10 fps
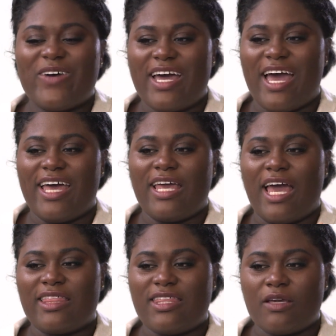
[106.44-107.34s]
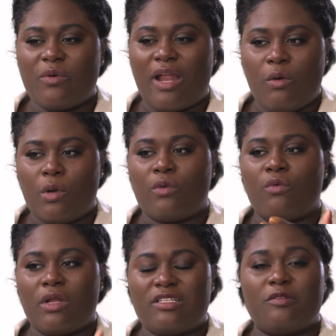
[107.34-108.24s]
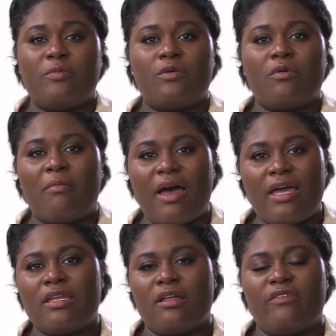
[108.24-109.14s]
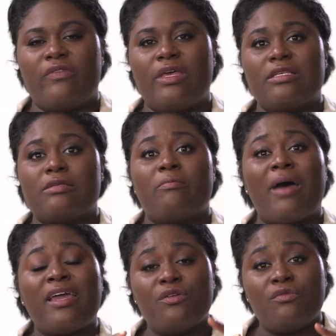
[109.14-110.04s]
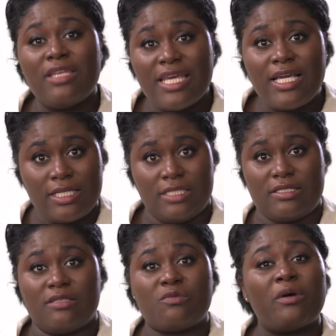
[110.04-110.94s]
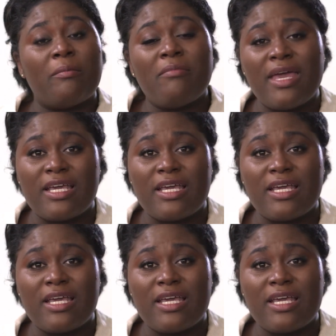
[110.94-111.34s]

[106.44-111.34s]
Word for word: But I, I think what I would have wanted to be reminded of is my uniqueness is what